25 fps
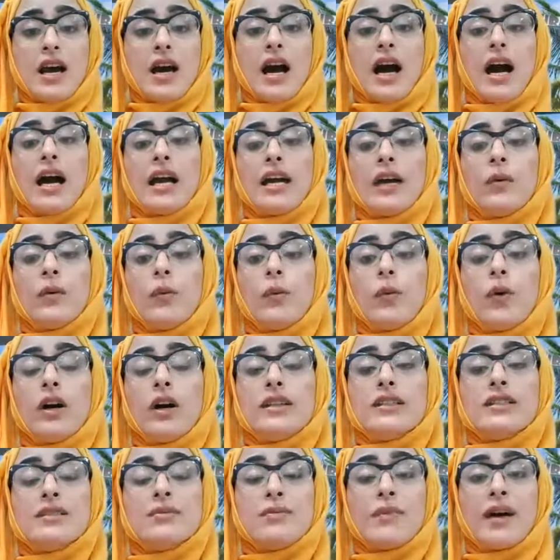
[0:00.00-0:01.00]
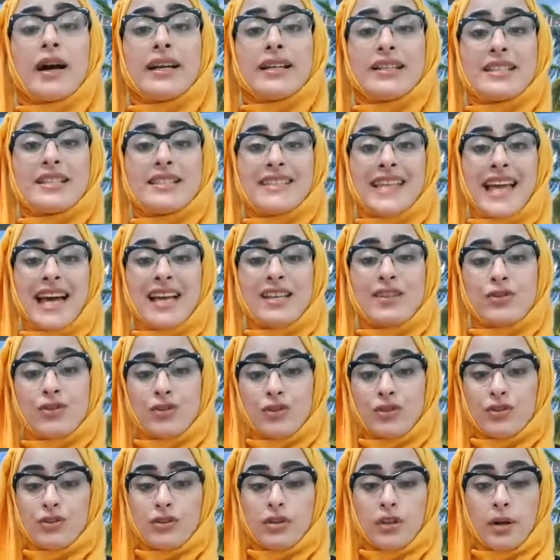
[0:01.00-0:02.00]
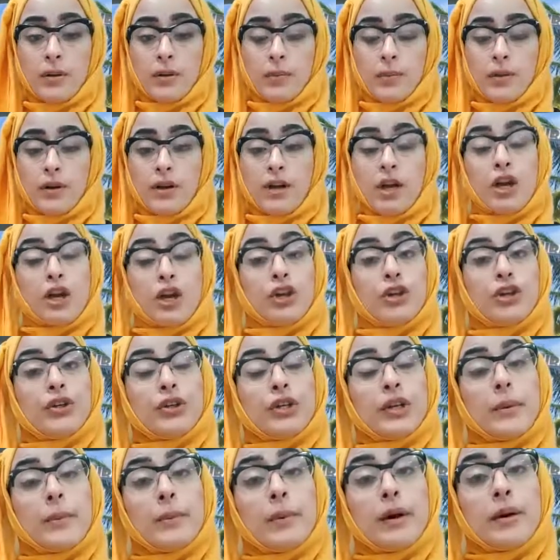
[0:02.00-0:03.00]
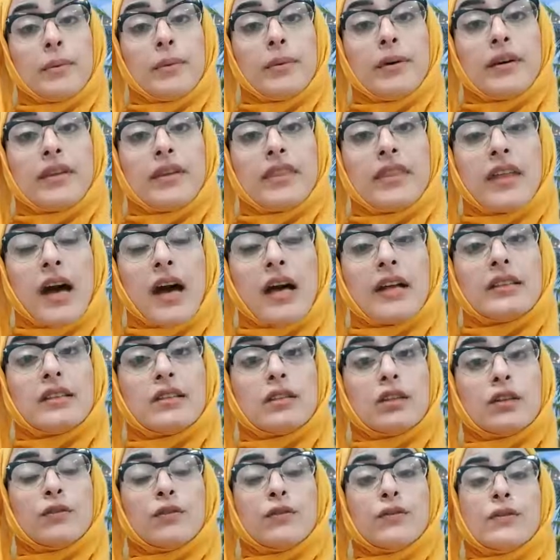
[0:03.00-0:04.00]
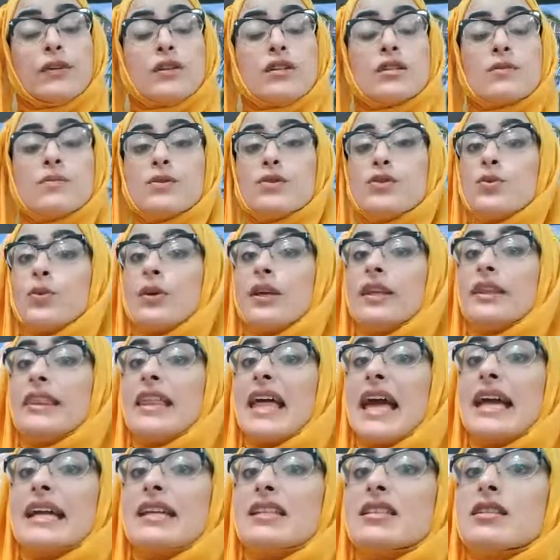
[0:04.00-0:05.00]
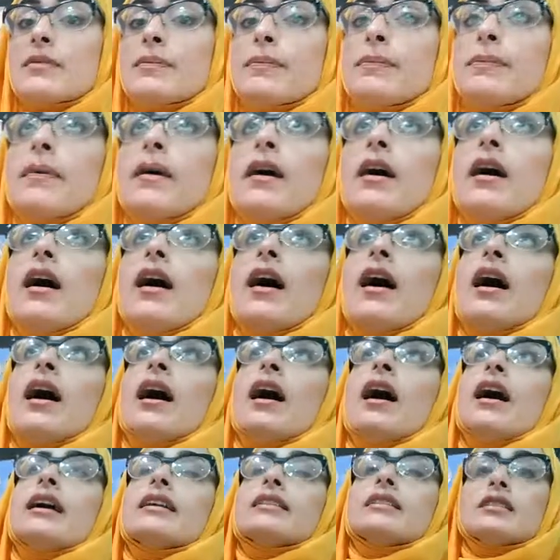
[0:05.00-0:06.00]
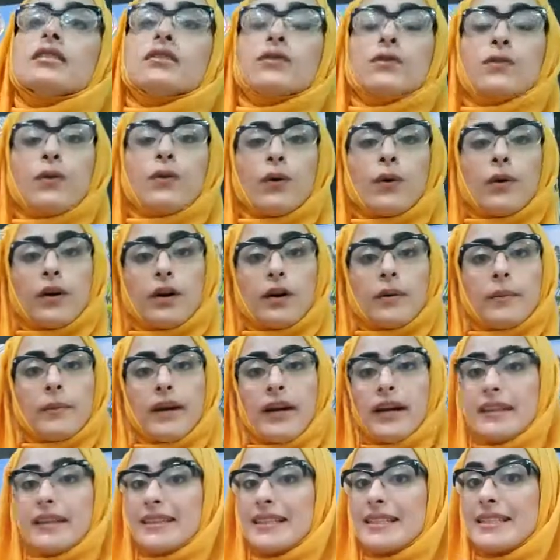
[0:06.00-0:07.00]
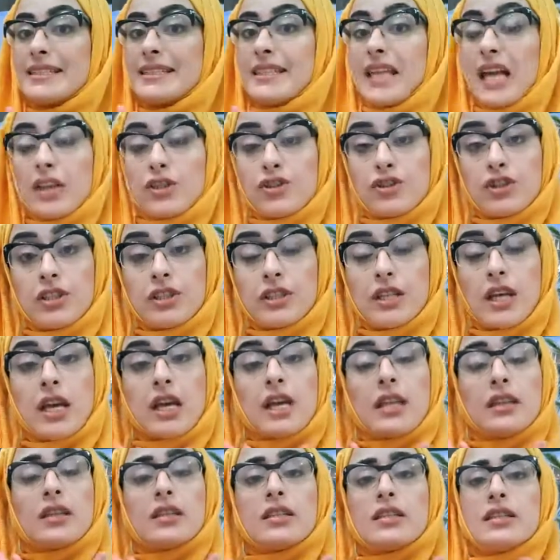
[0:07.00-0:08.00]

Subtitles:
I want my standard number. You remember the difference between the expanded form and the standard? The